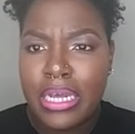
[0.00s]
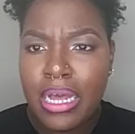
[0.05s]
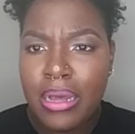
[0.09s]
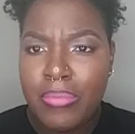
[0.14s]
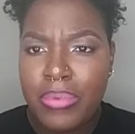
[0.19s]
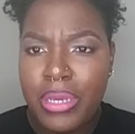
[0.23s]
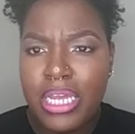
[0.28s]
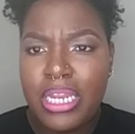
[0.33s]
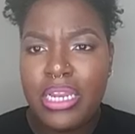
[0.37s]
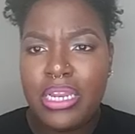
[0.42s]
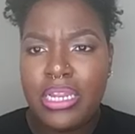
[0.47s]

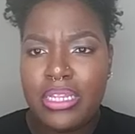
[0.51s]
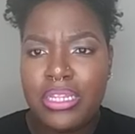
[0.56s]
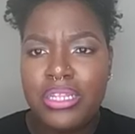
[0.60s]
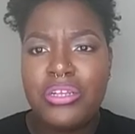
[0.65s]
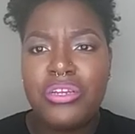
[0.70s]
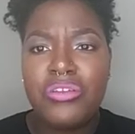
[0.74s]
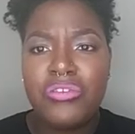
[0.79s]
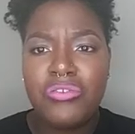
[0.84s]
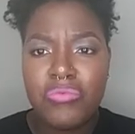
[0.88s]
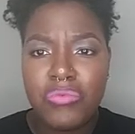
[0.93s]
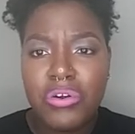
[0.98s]
I'm getting
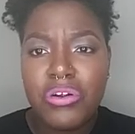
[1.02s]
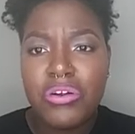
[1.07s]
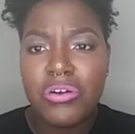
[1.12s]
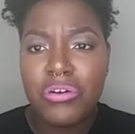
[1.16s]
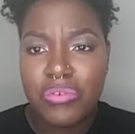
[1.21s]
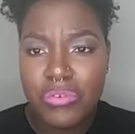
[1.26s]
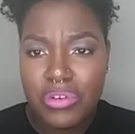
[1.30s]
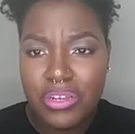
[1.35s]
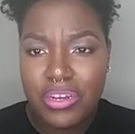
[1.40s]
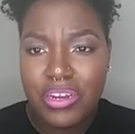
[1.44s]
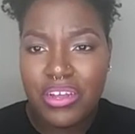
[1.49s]
into this
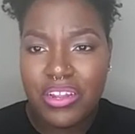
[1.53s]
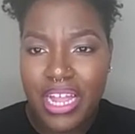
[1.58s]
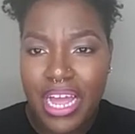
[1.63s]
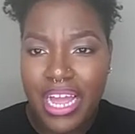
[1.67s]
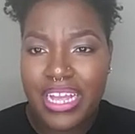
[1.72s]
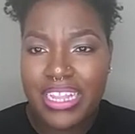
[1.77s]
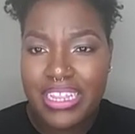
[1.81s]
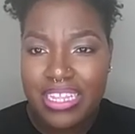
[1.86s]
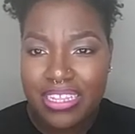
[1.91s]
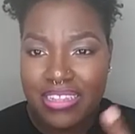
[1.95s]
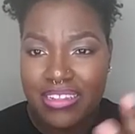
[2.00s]
world,
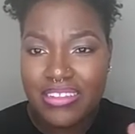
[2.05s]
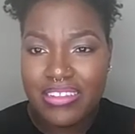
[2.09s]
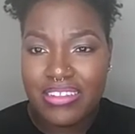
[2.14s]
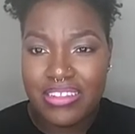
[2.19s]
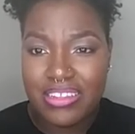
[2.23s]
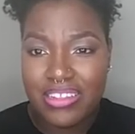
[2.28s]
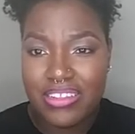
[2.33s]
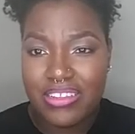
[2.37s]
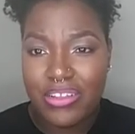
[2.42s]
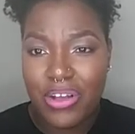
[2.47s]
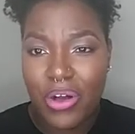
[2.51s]
like this
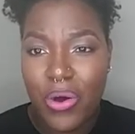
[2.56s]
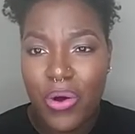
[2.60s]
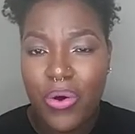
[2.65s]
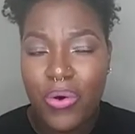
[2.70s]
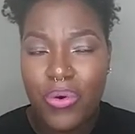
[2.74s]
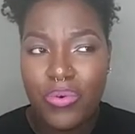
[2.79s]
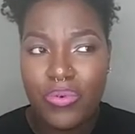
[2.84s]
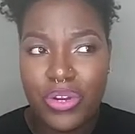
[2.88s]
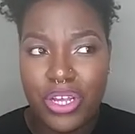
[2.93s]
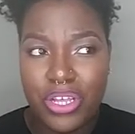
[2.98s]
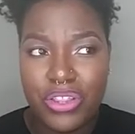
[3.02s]
is a
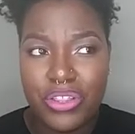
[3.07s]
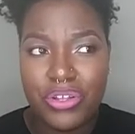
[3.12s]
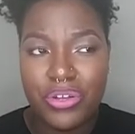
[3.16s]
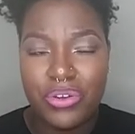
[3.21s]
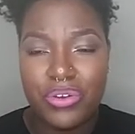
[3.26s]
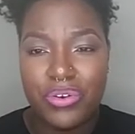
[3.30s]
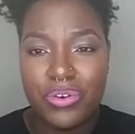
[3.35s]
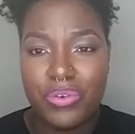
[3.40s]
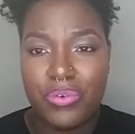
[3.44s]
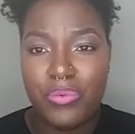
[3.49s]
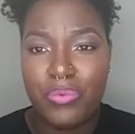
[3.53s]
whole
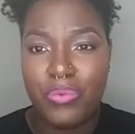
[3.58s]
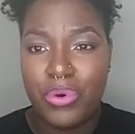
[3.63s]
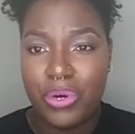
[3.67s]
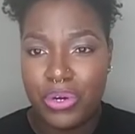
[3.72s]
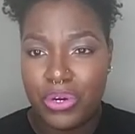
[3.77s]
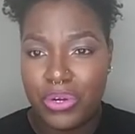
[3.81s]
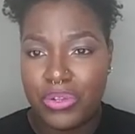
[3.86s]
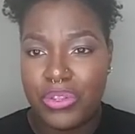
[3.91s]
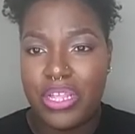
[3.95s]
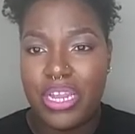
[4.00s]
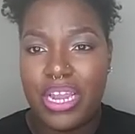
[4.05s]
nother
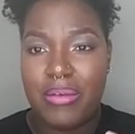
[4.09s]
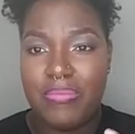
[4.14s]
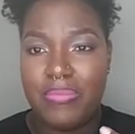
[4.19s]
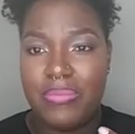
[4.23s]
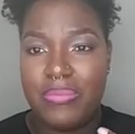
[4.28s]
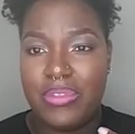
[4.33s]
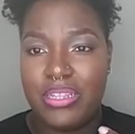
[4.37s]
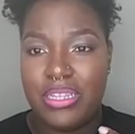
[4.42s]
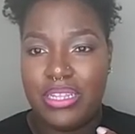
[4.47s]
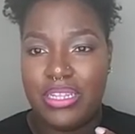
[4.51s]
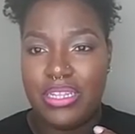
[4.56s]
world that
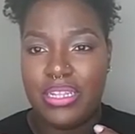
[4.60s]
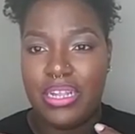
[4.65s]
I'm